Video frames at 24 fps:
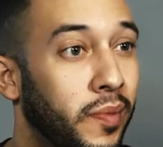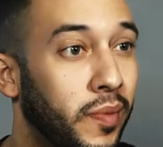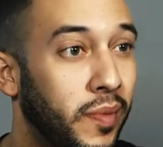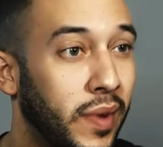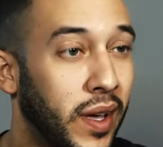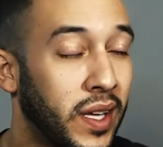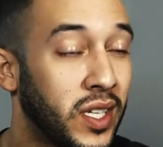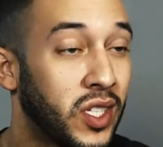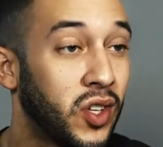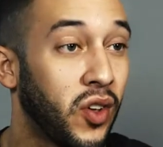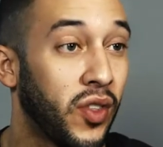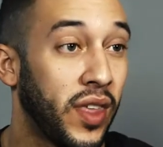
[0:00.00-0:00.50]

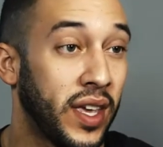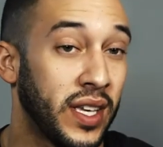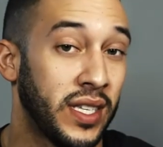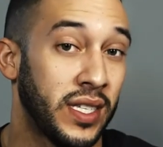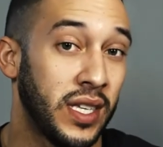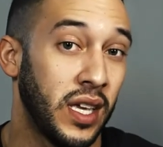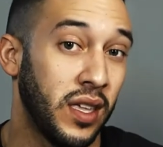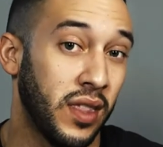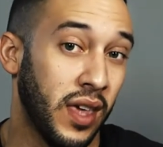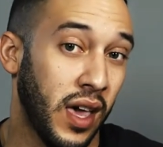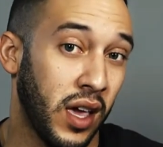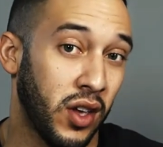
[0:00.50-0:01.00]
And so they
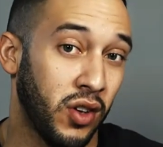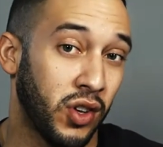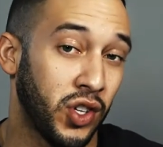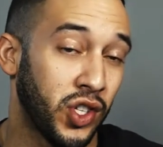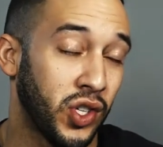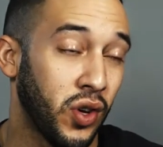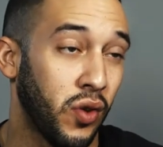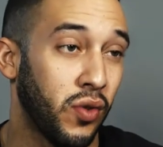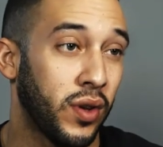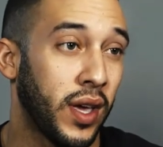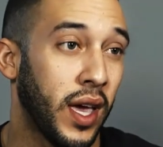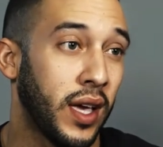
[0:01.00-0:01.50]
see that, you
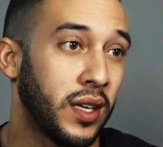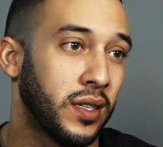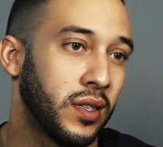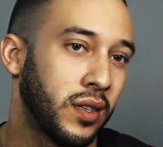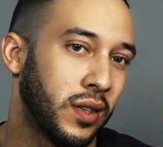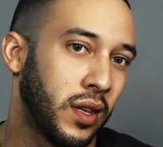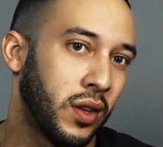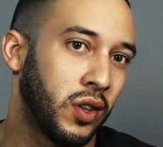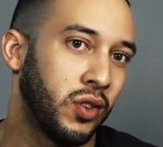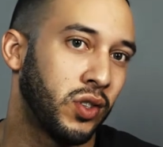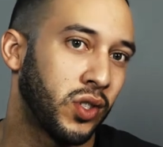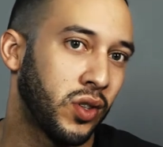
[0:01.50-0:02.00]
showcase it,
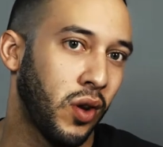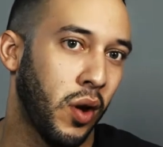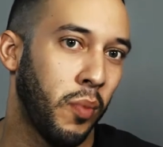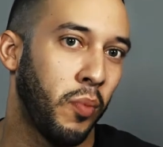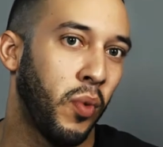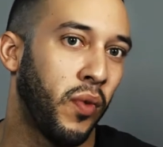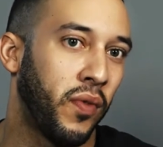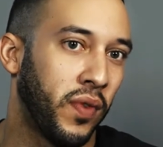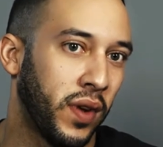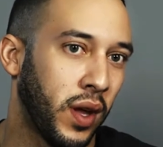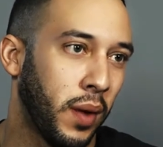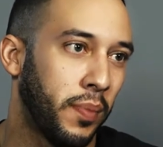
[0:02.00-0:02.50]
and you start
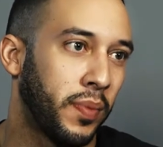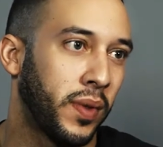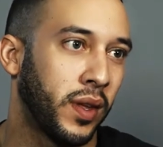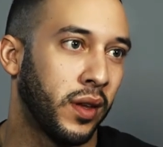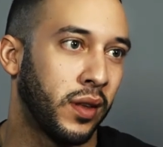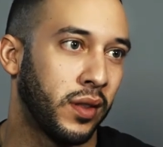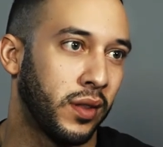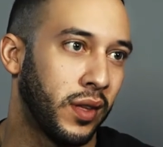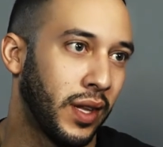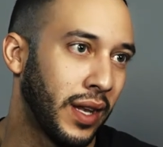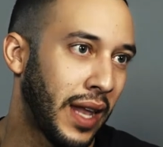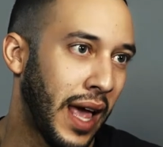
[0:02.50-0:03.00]
moving up the,
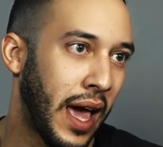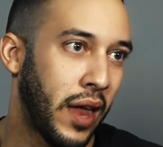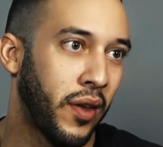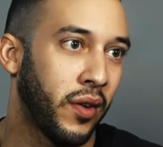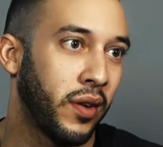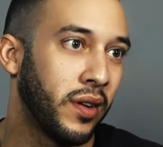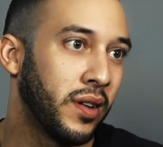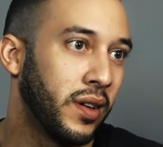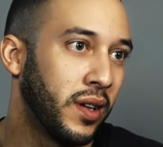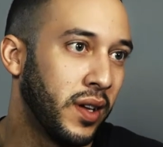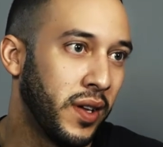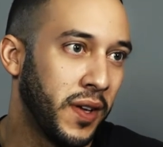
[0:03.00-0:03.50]
the ladder.
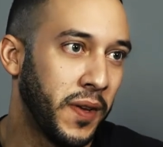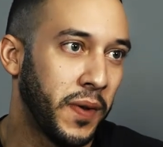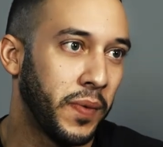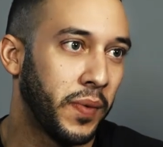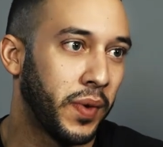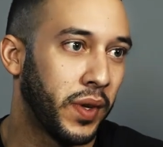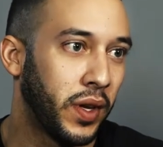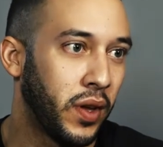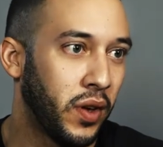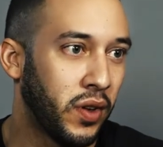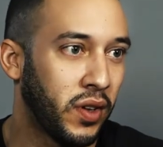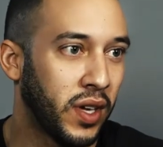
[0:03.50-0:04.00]

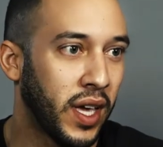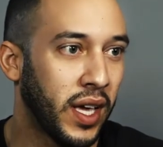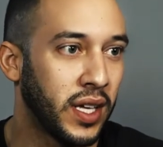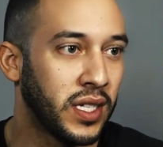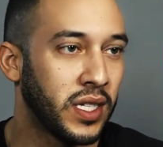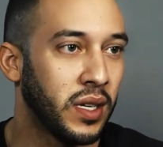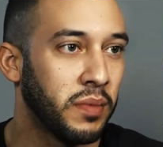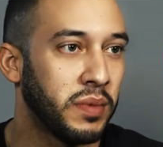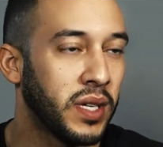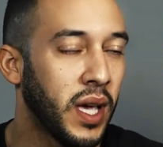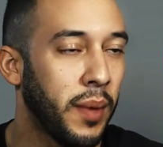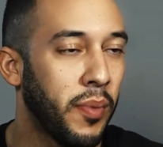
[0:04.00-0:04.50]
You know, you get
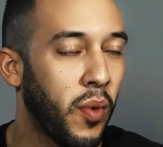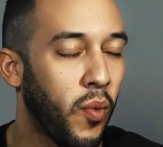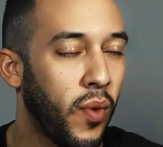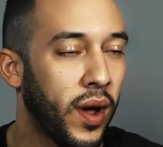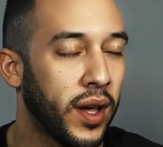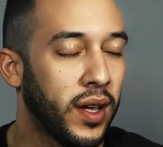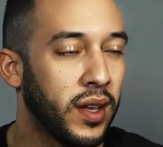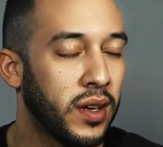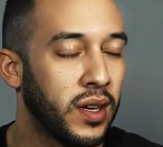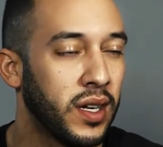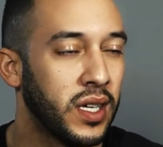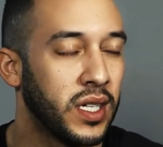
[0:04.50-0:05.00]
some type of
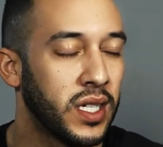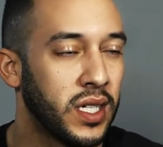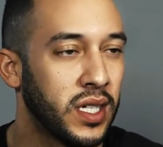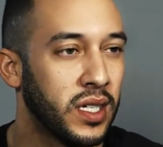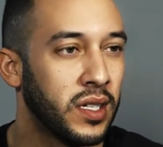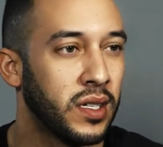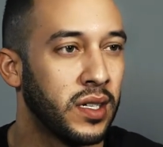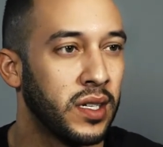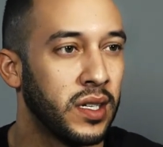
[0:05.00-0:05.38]
recognition.